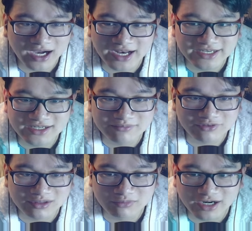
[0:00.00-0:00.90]
I need him for
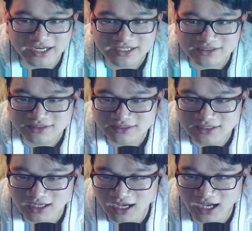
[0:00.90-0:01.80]
the break.
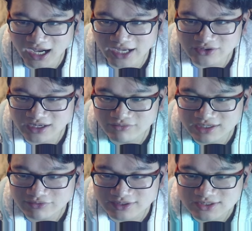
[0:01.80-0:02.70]
I don't have
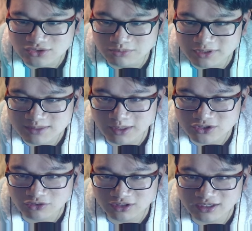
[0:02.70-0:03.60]
anything super
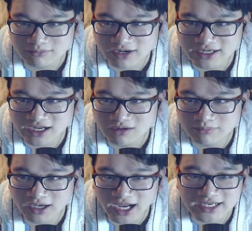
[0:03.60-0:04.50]
special on him right now,
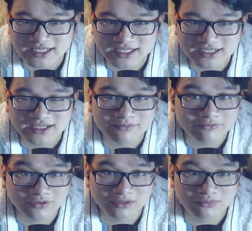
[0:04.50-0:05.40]
but I need him
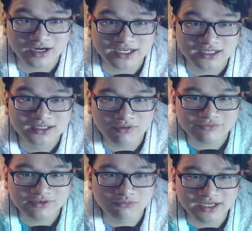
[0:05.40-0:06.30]
for the break. With
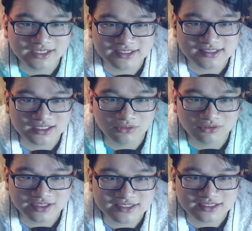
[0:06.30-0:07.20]
the weaknesses and all
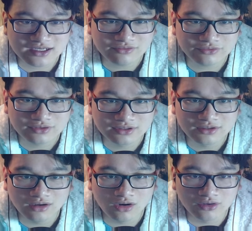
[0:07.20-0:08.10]
this stuff
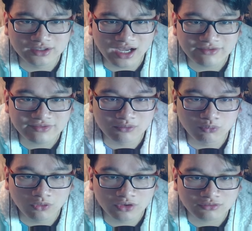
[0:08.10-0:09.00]
on, I think,
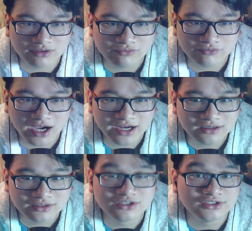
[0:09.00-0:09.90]
water and
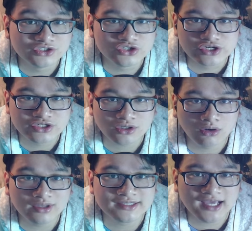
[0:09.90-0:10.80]
fire,
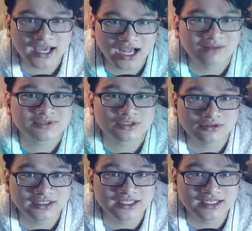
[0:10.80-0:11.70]
Jincho is
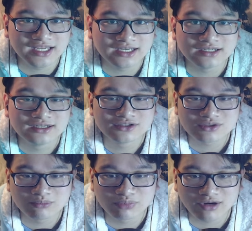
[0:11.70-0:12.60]
absolutely needed to
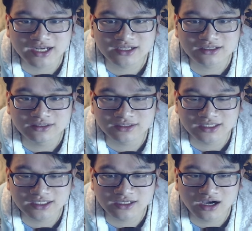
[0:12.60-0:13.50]
break
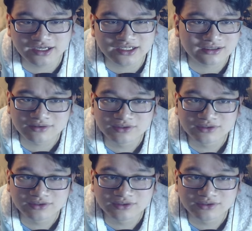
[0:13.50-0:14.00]
the Guardian.